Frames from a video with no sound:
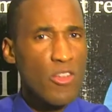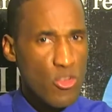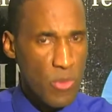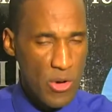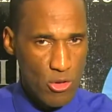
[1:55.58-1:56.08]

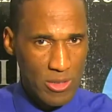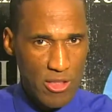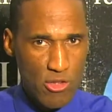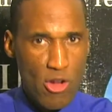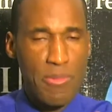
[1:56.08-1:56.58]
spiritual
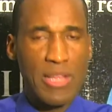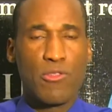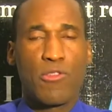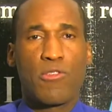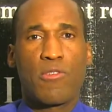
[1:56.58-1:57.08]

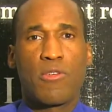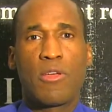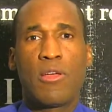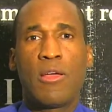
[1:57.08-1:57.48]
discernments,